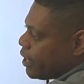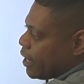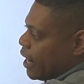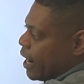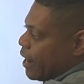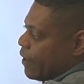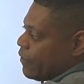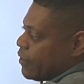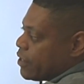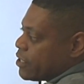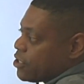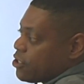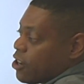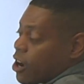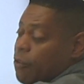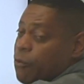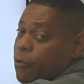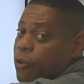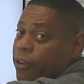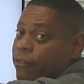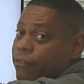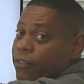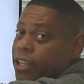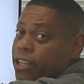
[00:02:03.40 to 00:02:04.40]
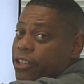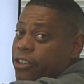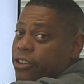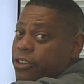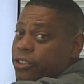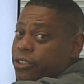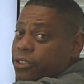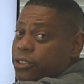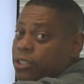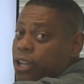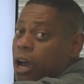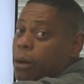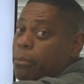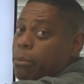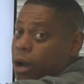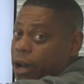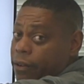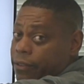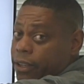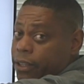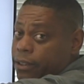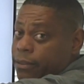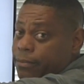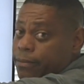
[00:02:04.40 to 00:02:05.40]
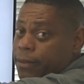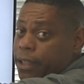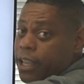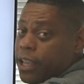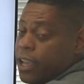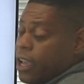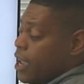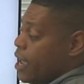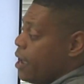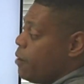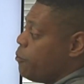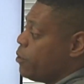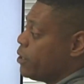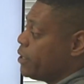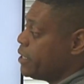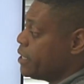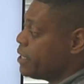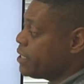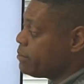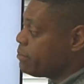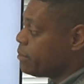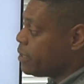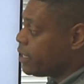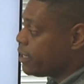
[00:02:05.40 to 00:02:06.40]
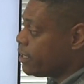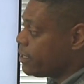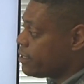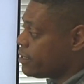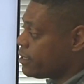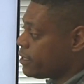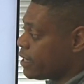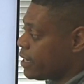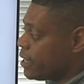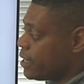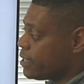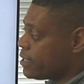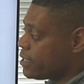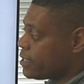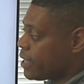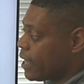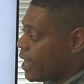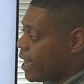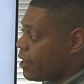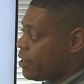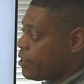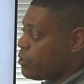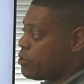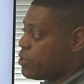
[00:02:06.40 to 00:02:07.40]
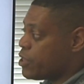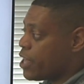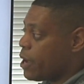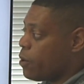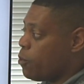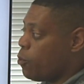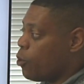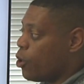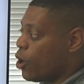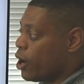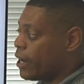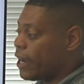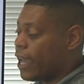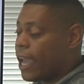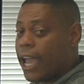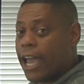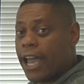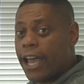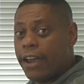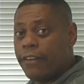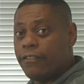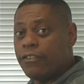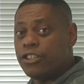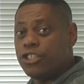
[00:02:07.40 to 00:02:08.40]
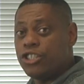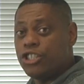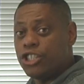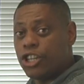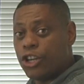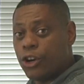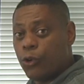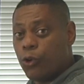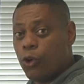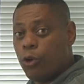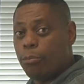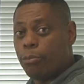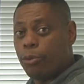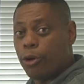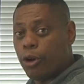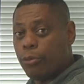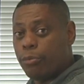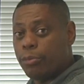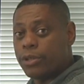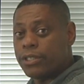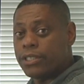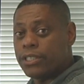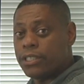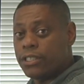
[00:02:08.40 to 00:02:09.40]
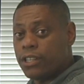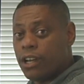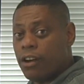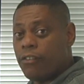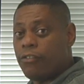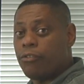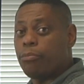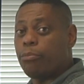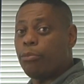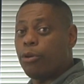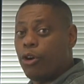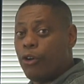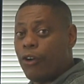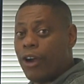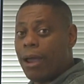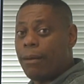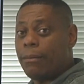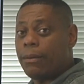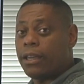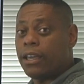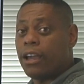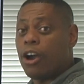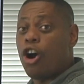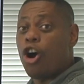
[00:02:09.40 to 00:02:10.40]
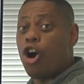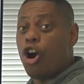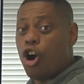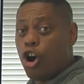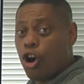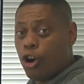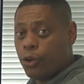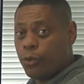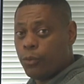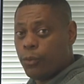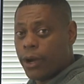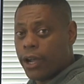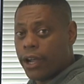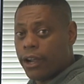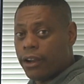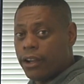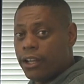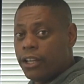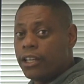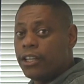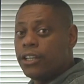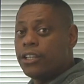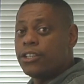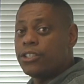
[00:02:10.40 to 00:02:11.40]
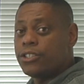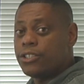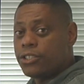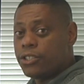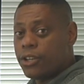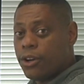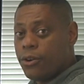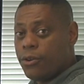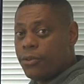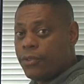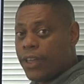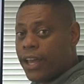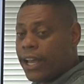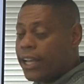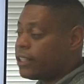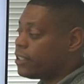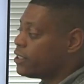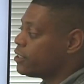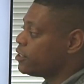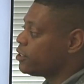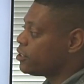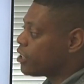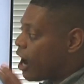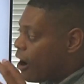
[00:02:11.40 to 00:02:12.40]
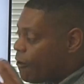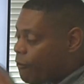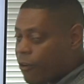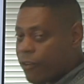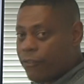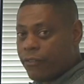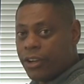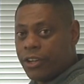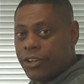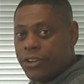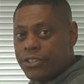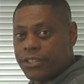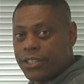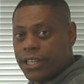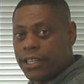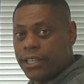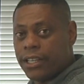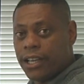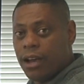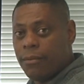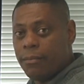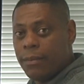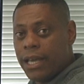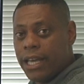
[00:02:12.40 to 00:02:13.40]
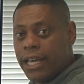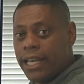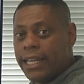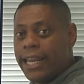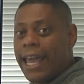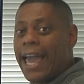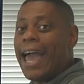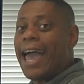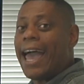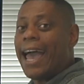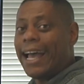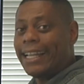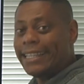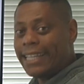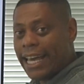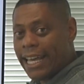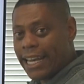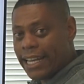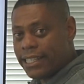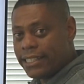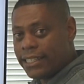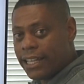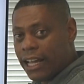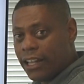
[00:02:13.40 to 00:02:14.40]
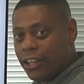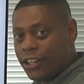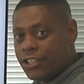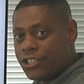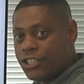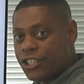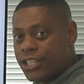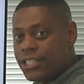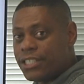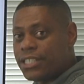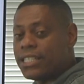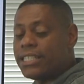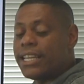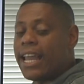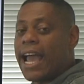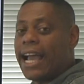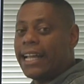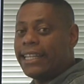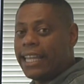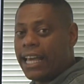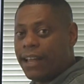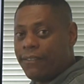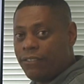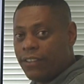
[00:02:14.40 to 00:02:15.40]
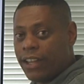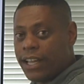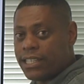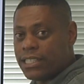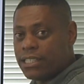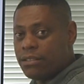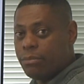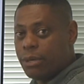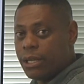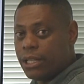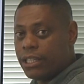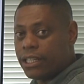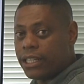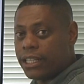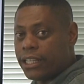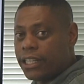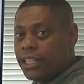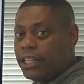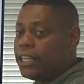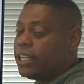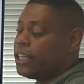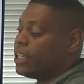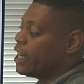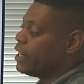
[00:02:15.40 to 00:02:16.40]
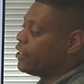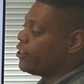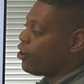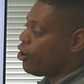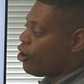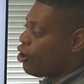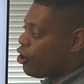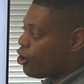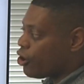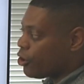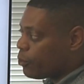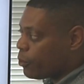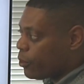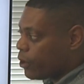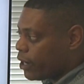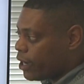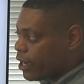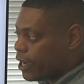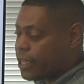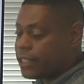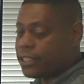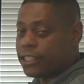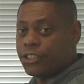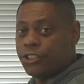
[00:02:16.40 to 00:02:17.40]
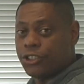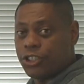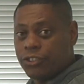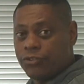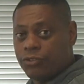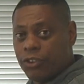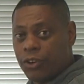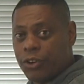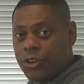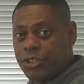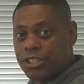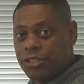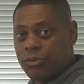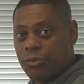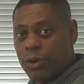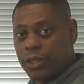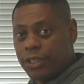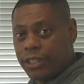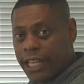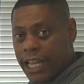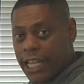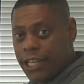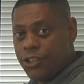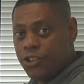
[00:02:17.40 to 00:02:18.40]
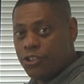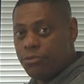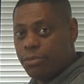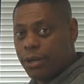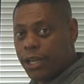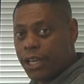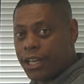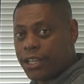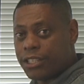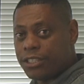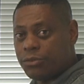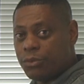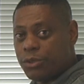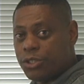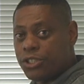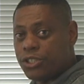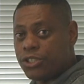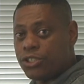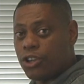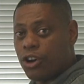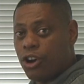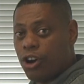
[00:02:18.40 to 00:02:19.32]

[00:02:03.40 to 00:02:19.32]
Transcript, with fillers: and the software vendors above it. And what this means is that they want to have general purpose enough programming hardware so that software vendors can come in, add that intelligence, and add that flexibility. And the hardware guys can just focus on what they do best, which is the